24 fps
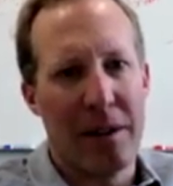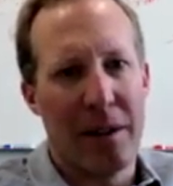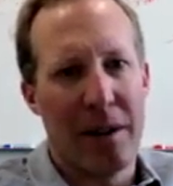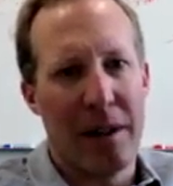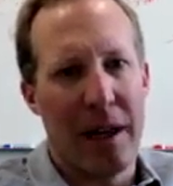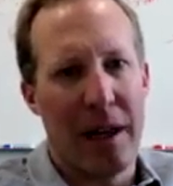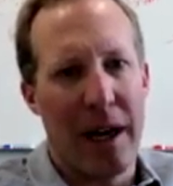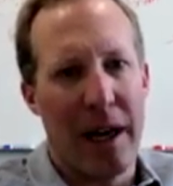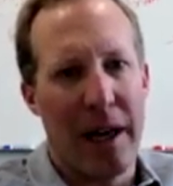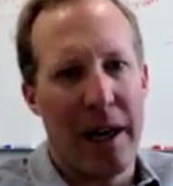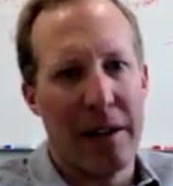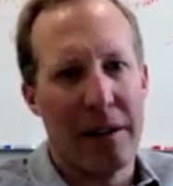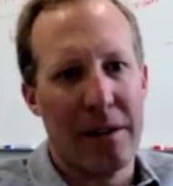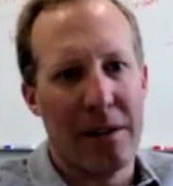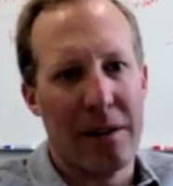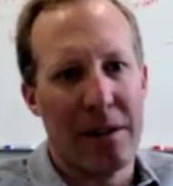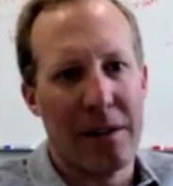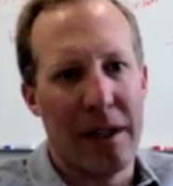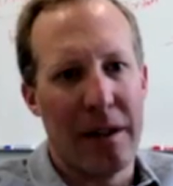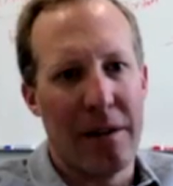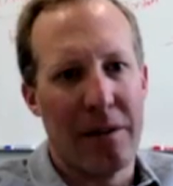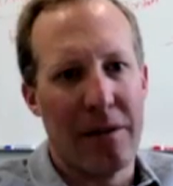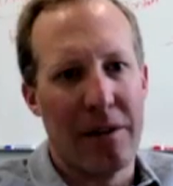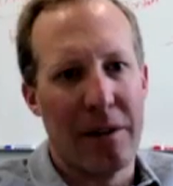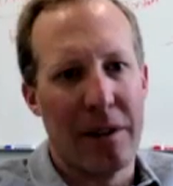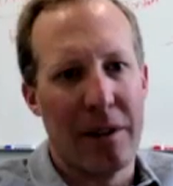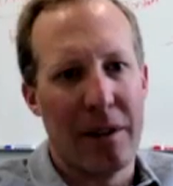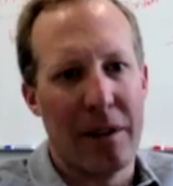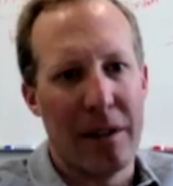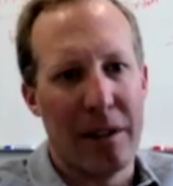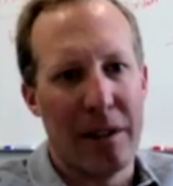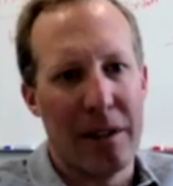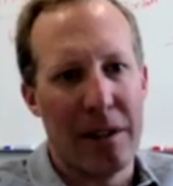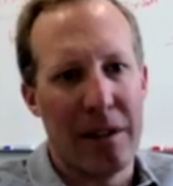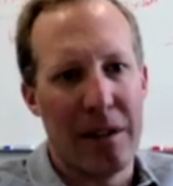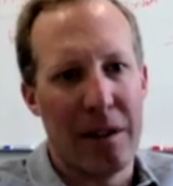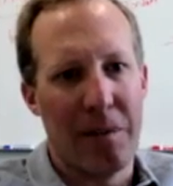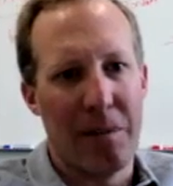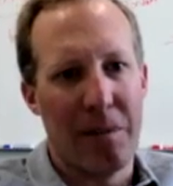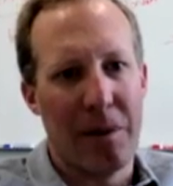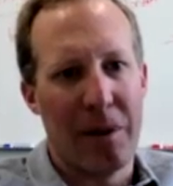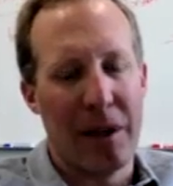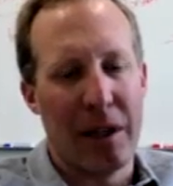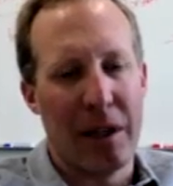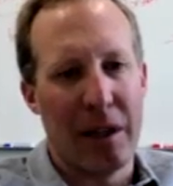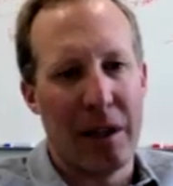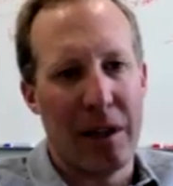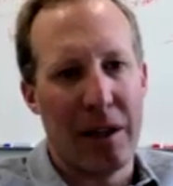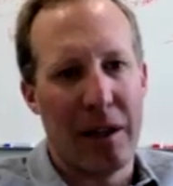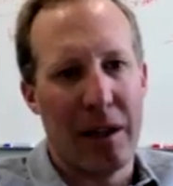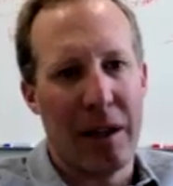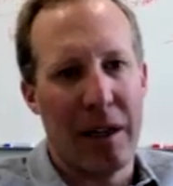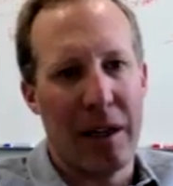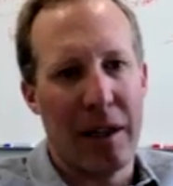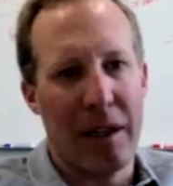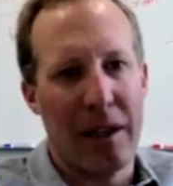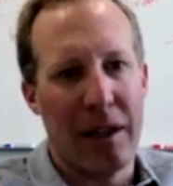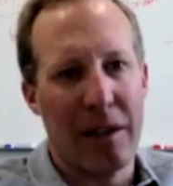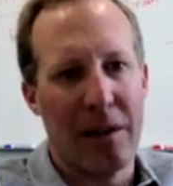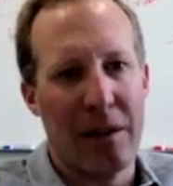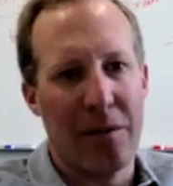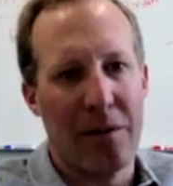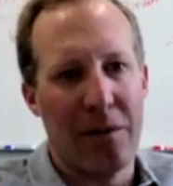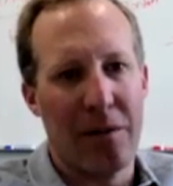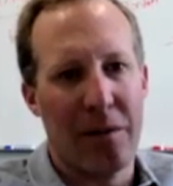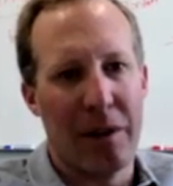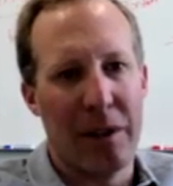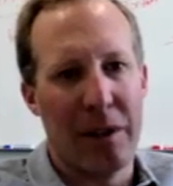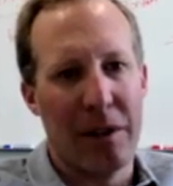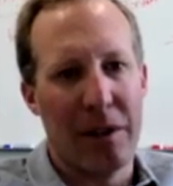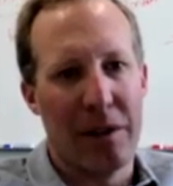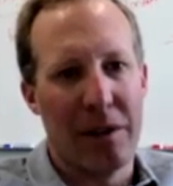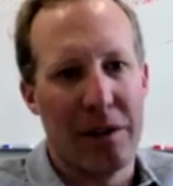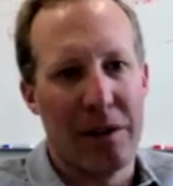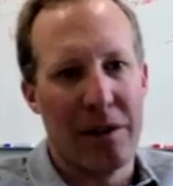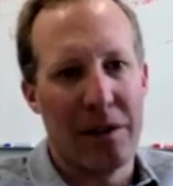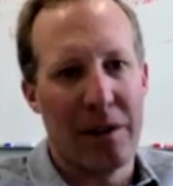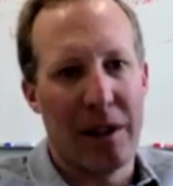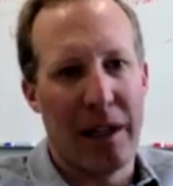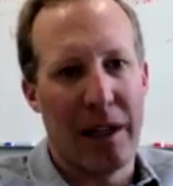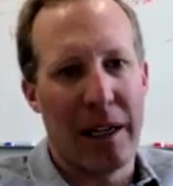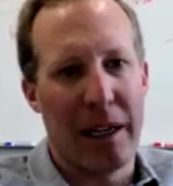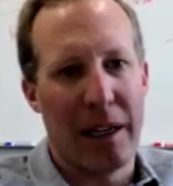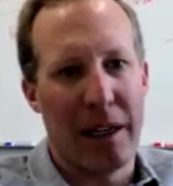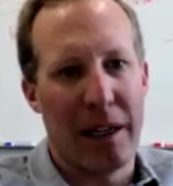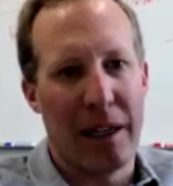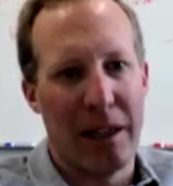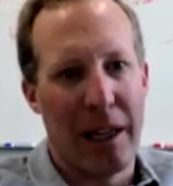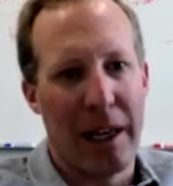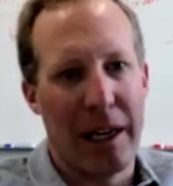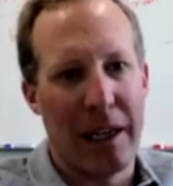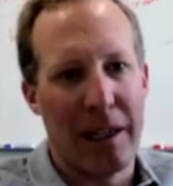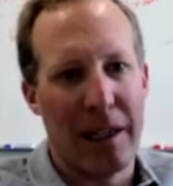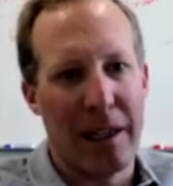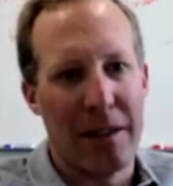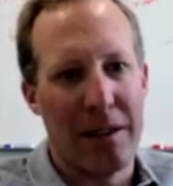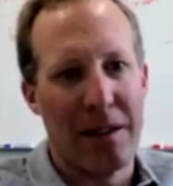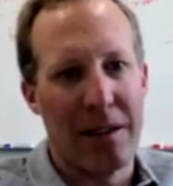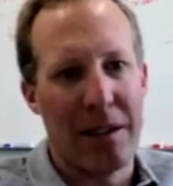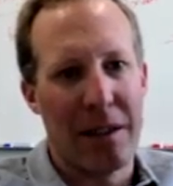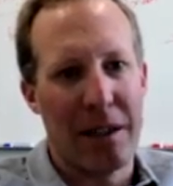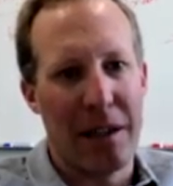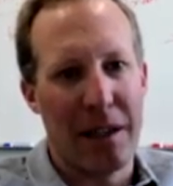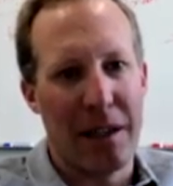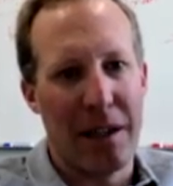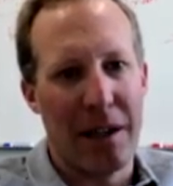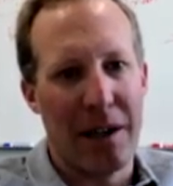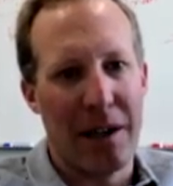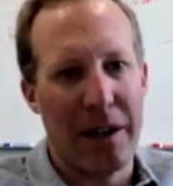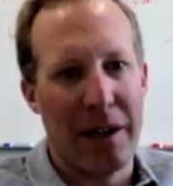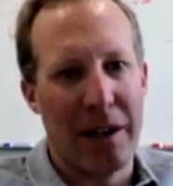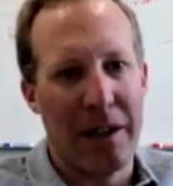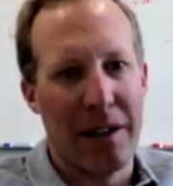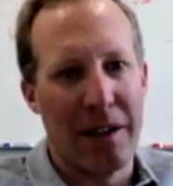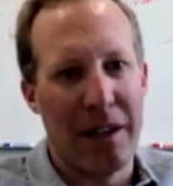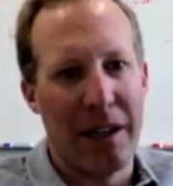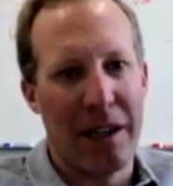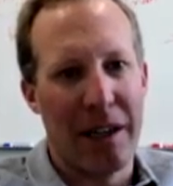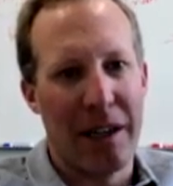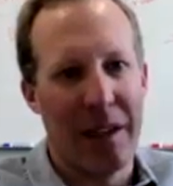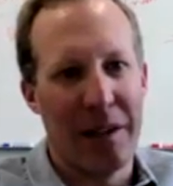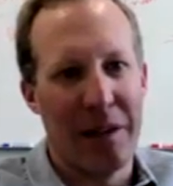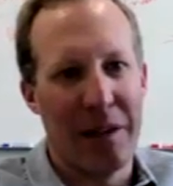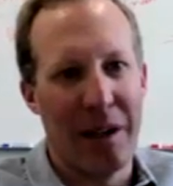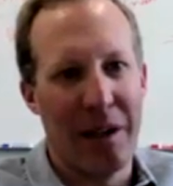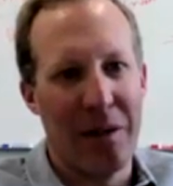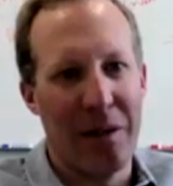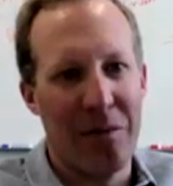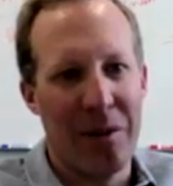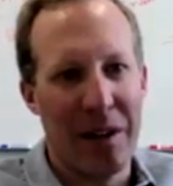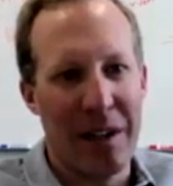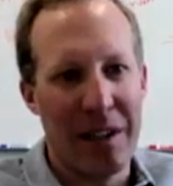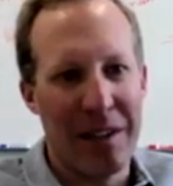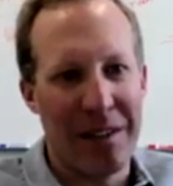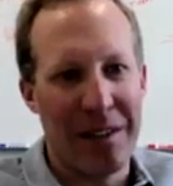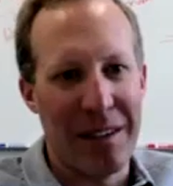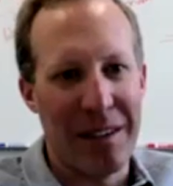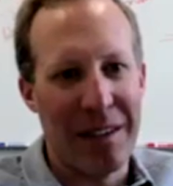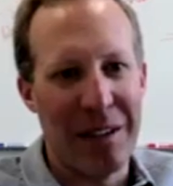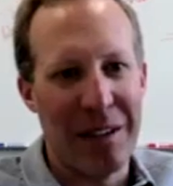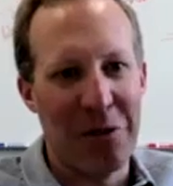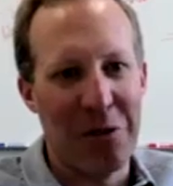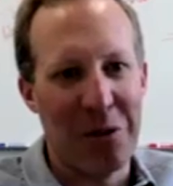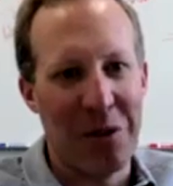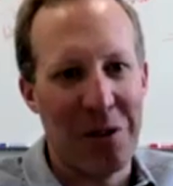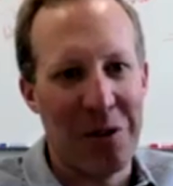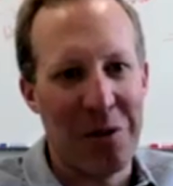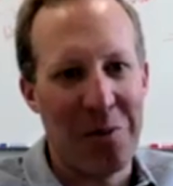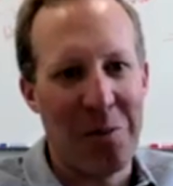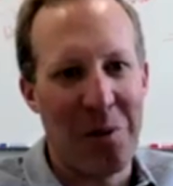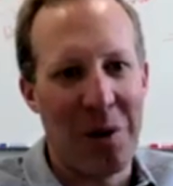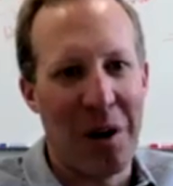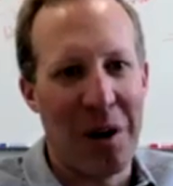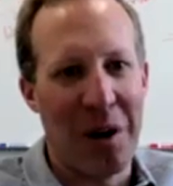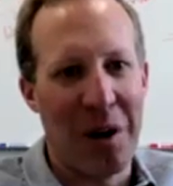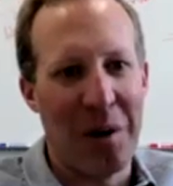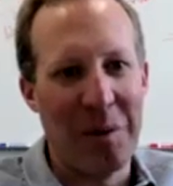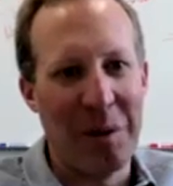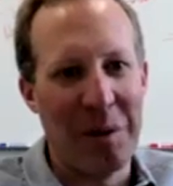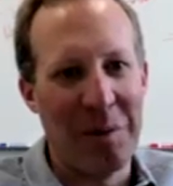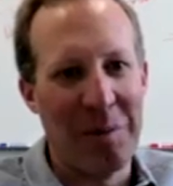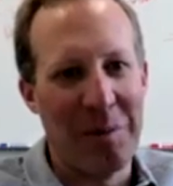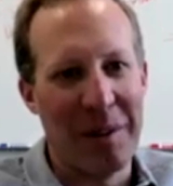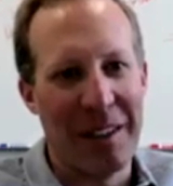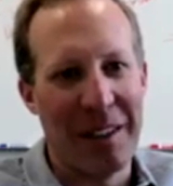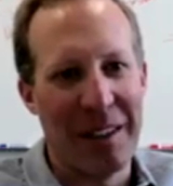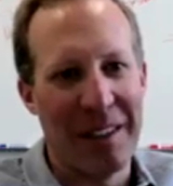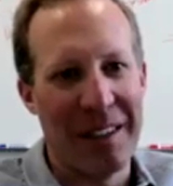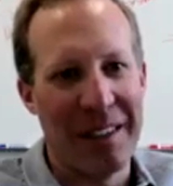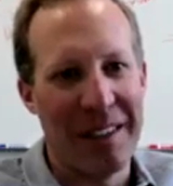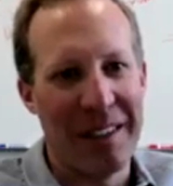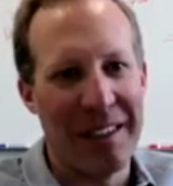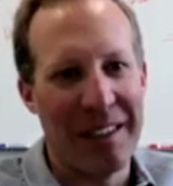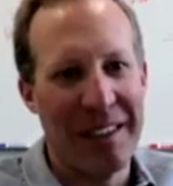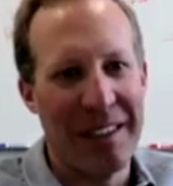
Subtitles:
That is definitely something that feels like a legacy and a vested interest problem that